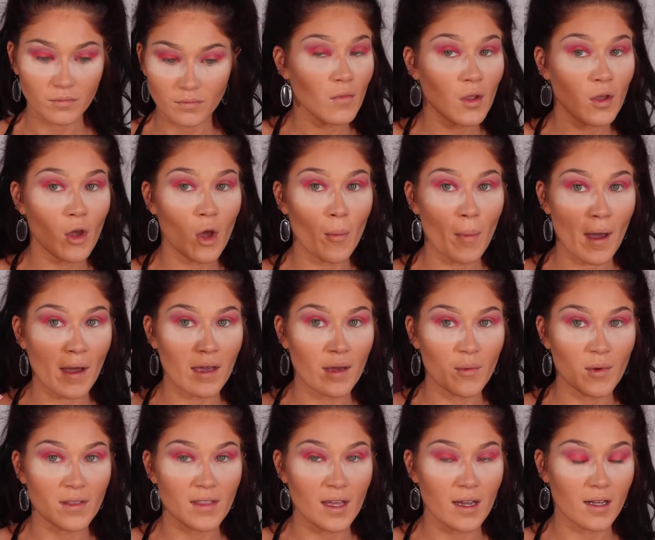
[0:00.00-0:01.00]
I'm gonna go back in
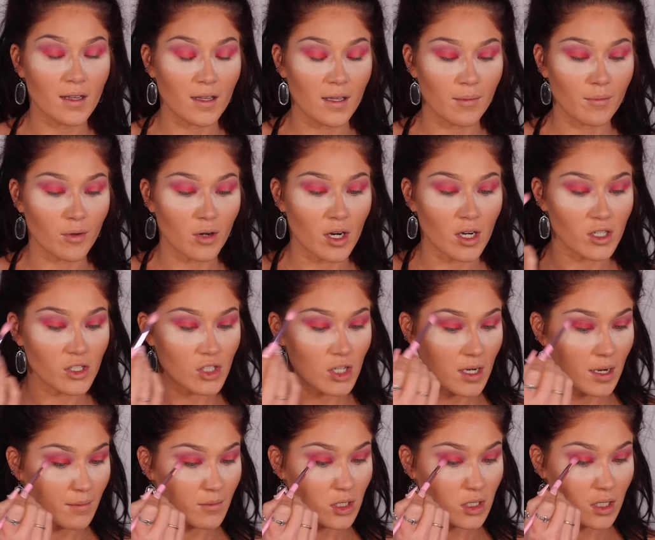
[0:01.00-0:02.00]
with that clean brush
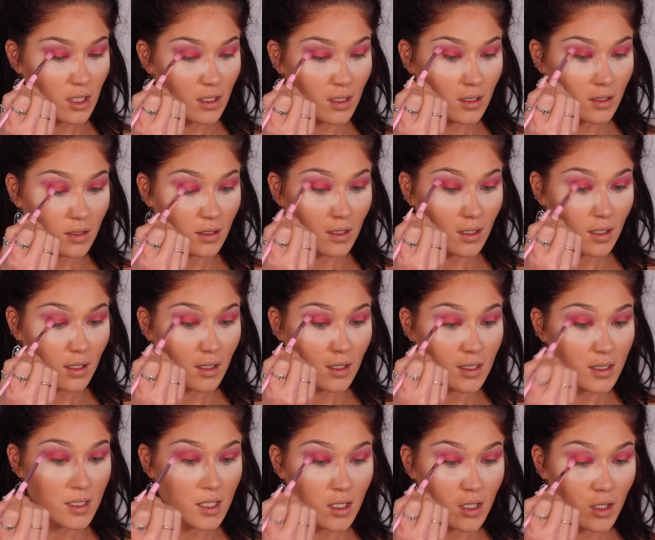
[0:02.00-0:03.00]
and I'm just gonna
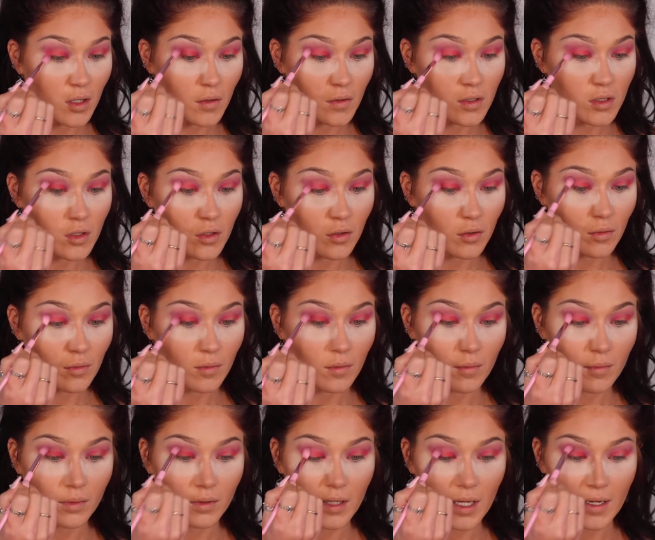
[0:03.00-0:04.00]
continue to
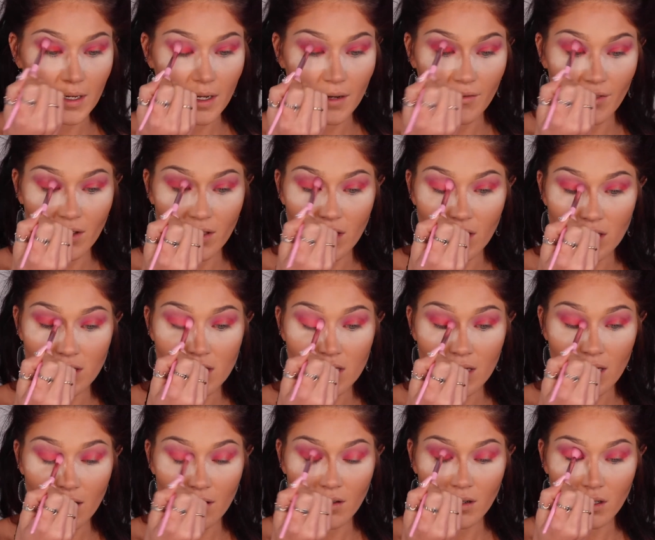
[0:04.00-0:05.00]
blend everything
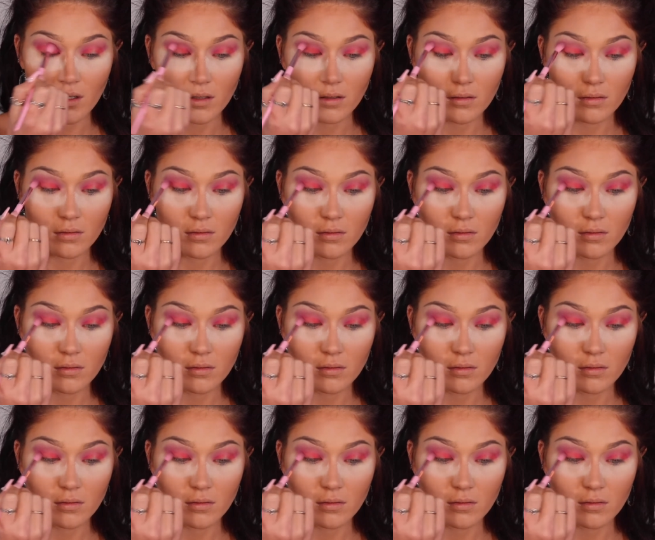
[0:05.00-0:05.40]
together.